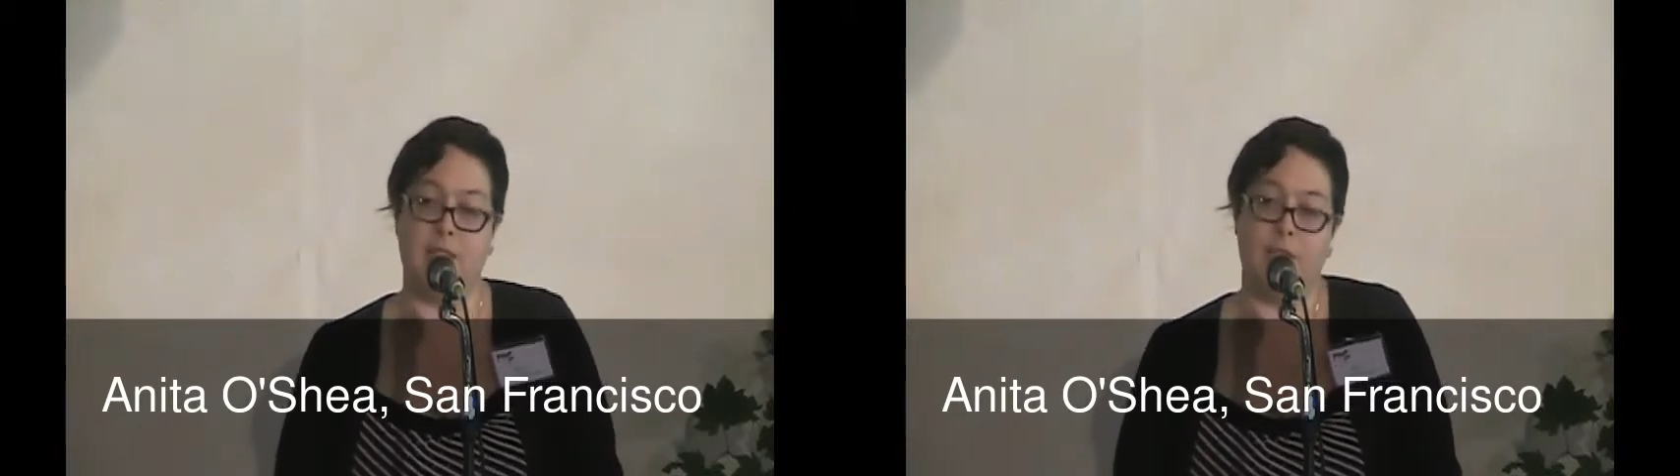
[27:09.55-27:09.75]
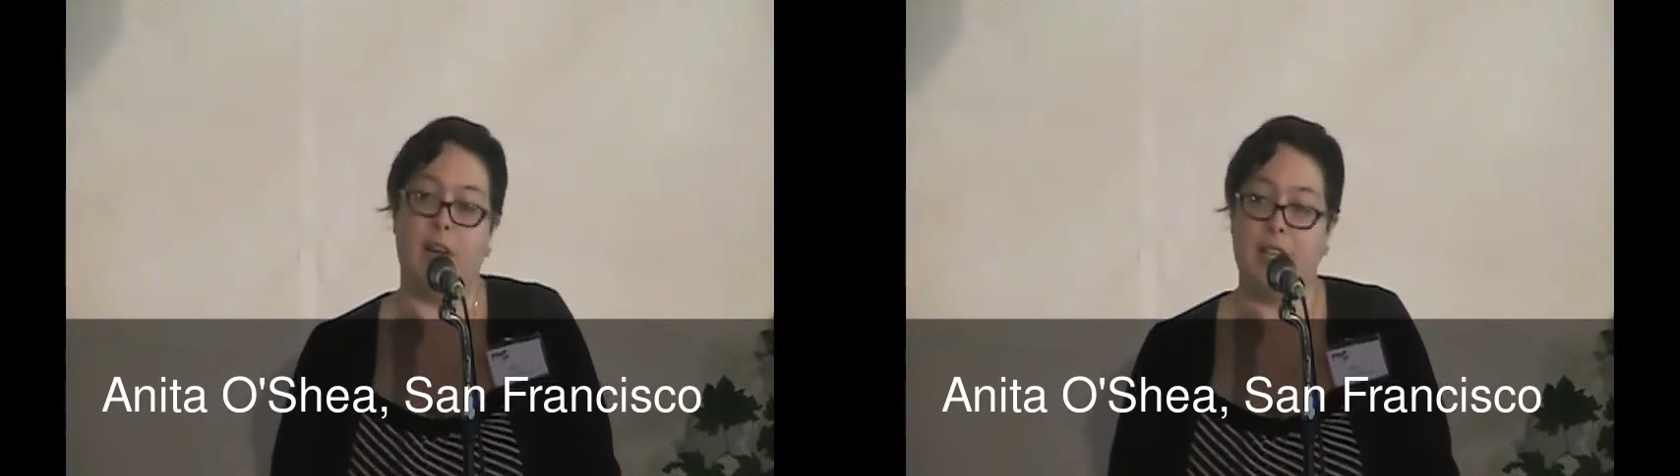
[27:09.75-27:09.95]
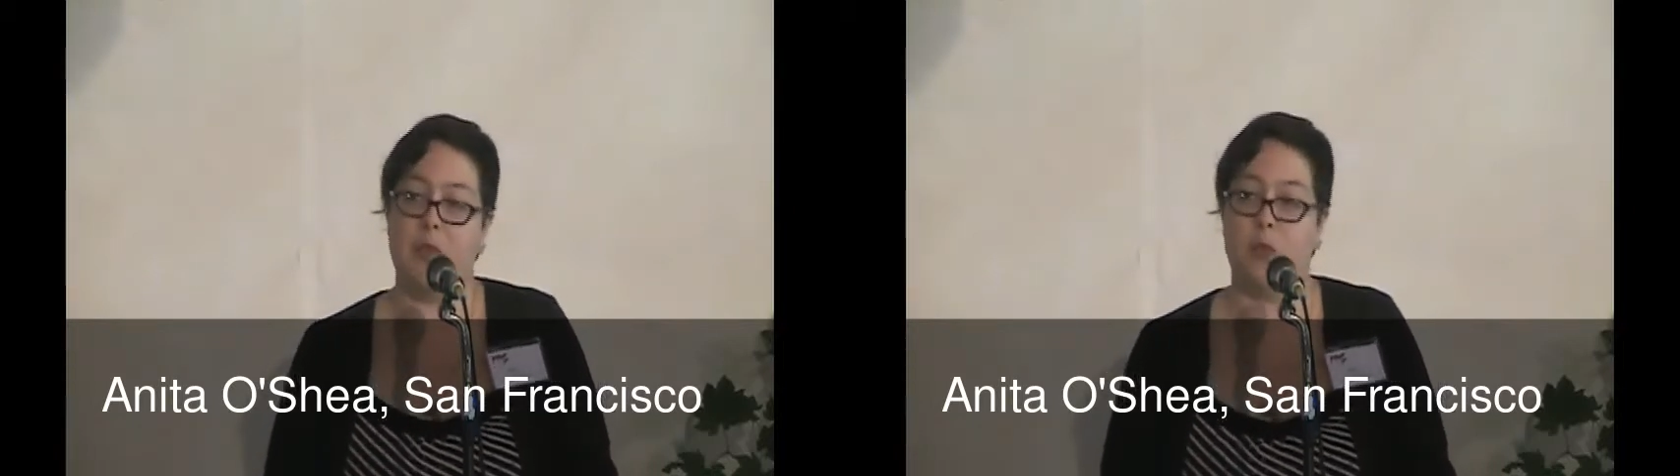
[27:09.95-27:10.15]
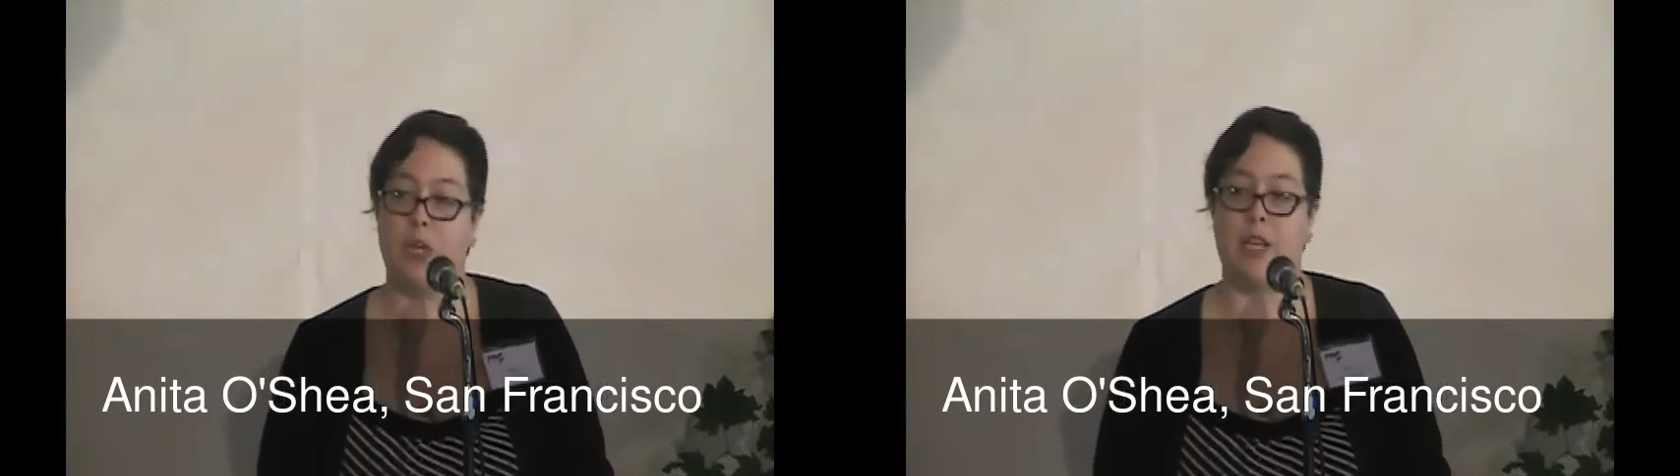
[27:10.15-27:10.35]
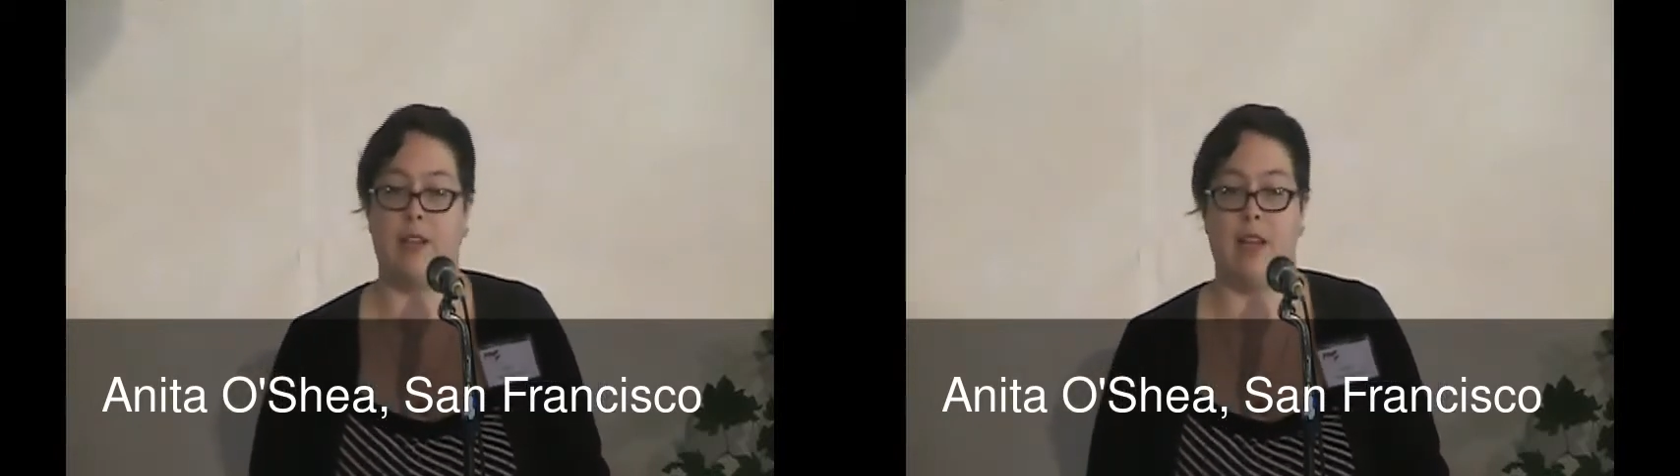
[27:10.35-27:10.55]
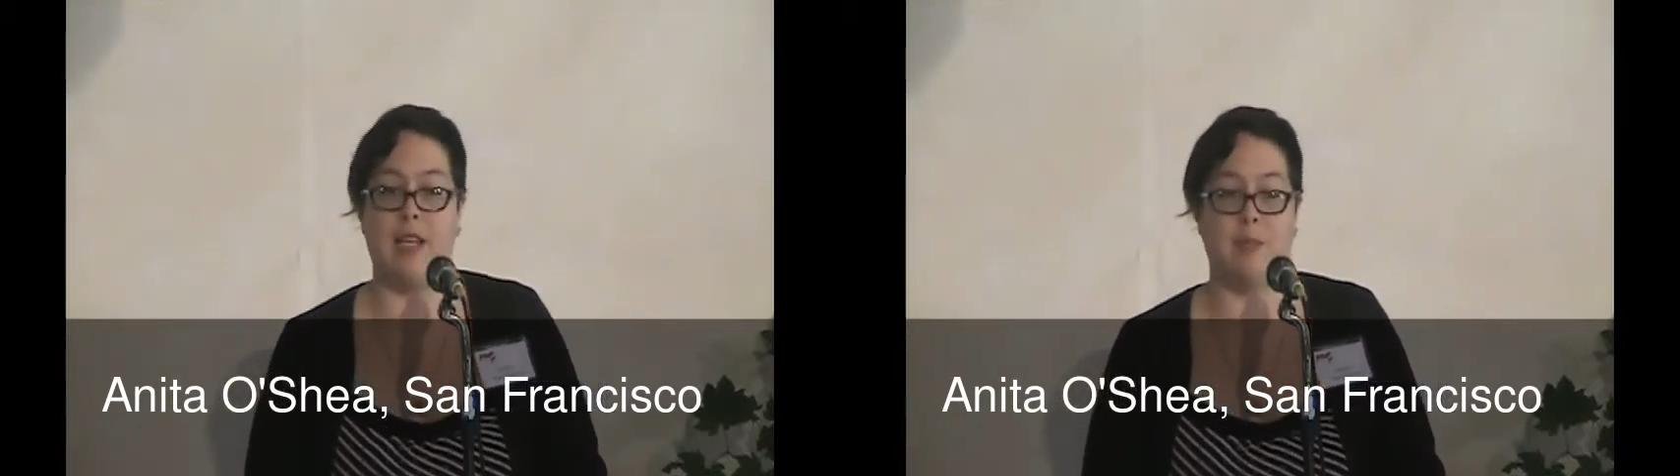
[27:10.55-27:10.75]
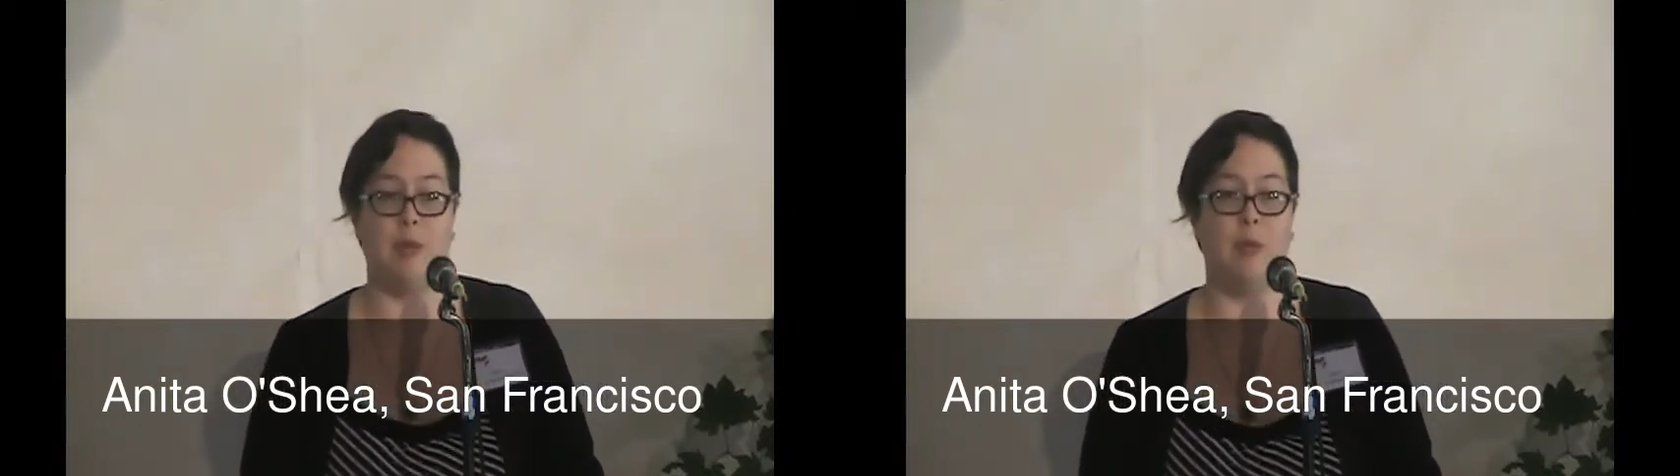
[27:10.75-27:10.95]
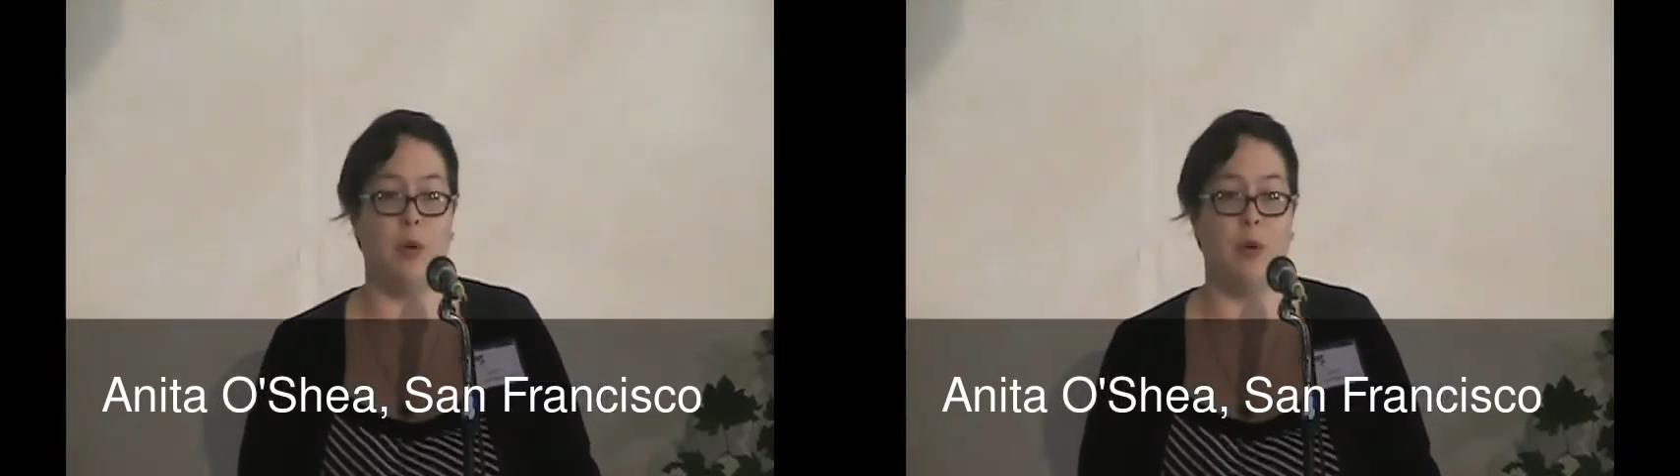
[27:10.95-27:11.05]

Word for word: the place to find the working